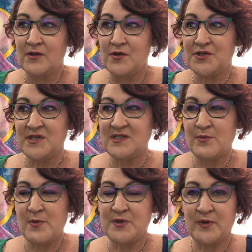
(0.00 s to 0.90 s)
usually
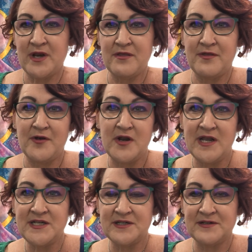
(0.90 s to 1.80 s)
somewhere between
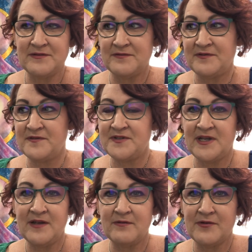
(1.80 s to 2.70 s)
30 to
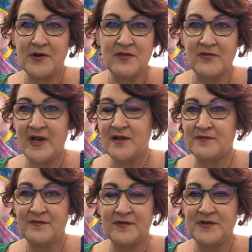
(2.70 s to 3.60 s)
50, 33 to
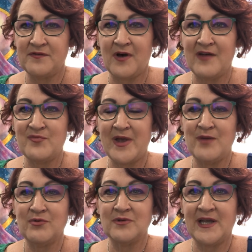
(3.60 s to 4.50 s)
55
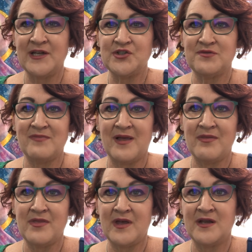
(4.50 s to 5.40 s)
people each
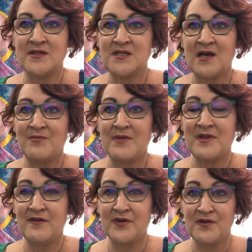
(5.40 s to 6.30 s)
month, and I'm
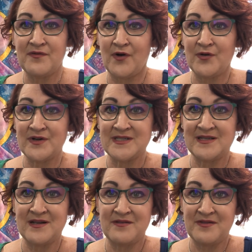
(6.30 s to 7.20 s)
given a
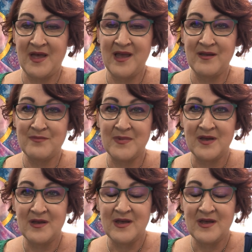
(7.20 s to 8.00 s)
focus and a theme,